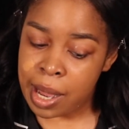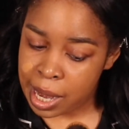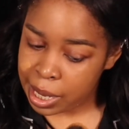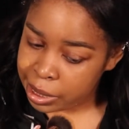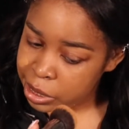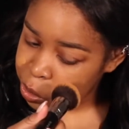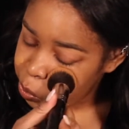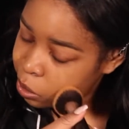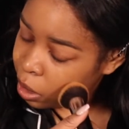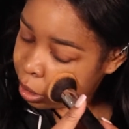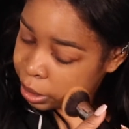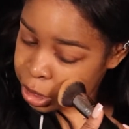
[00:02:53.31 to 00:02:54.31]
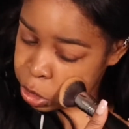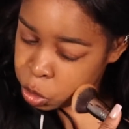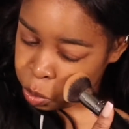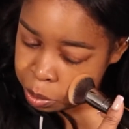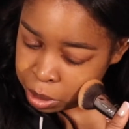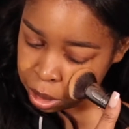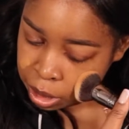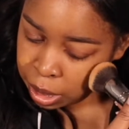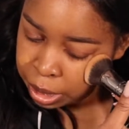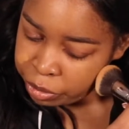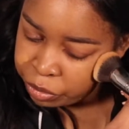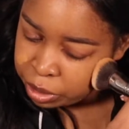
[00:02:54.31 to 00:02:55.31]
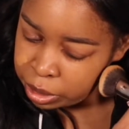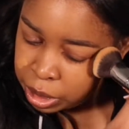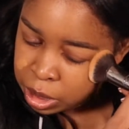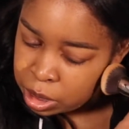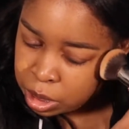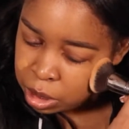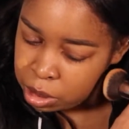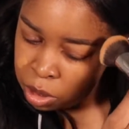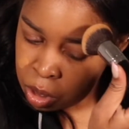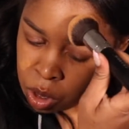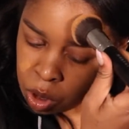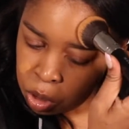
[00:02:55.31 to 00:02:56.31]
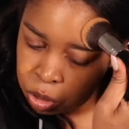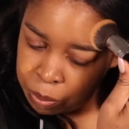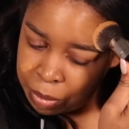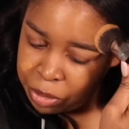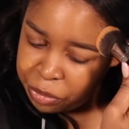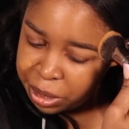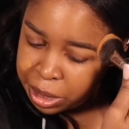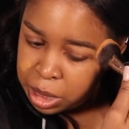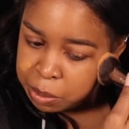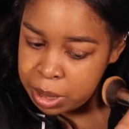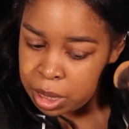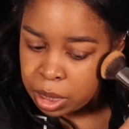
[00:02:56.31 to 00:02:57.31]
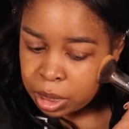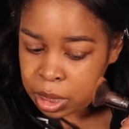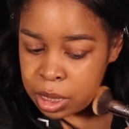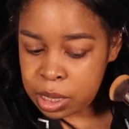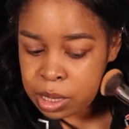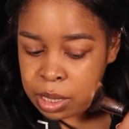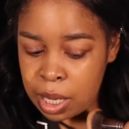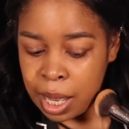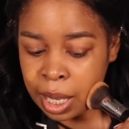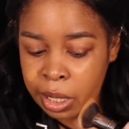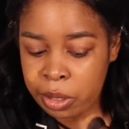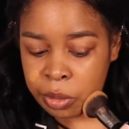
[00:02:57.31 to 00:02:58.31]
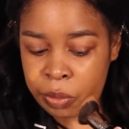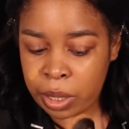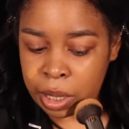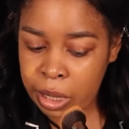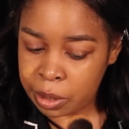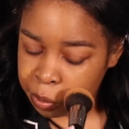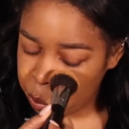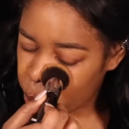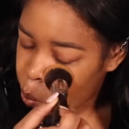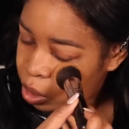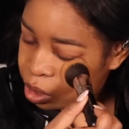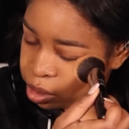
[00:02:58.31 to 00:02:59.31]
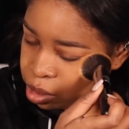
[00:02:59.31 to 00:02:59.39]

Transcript: I do not like to put a lot of foundation on my face because I go in with